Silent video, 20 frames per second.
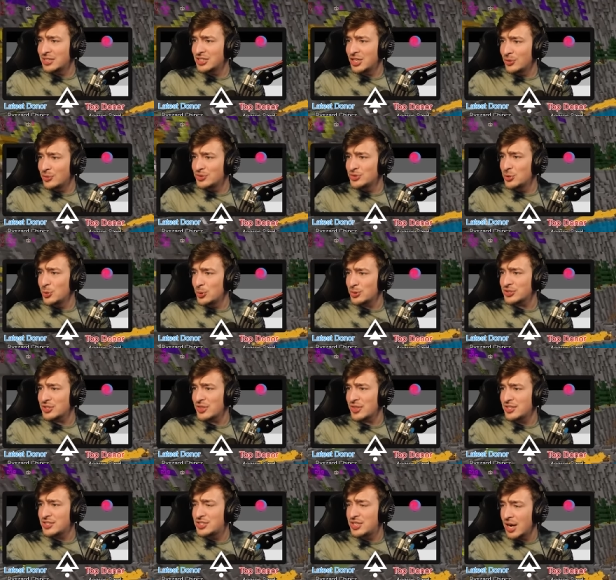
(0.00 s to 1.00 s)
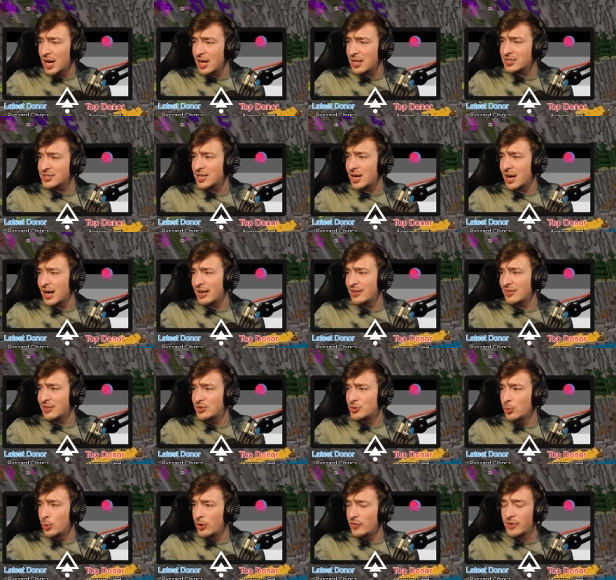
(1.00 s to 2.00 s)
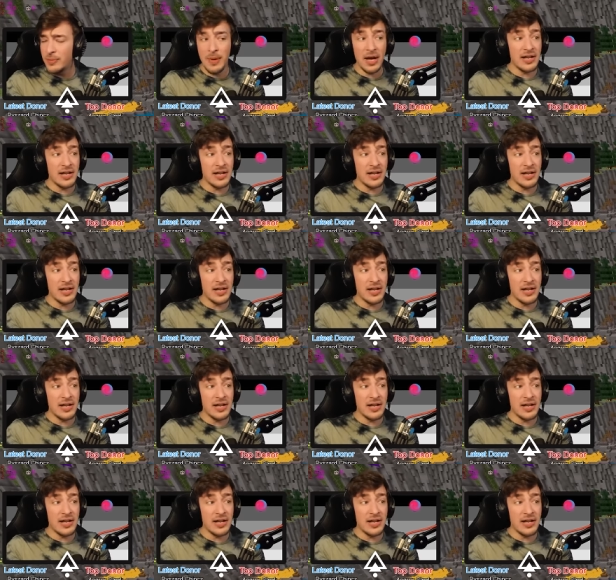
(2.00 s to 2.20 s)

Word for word: And go and talk to the dirt guy in the Dwarven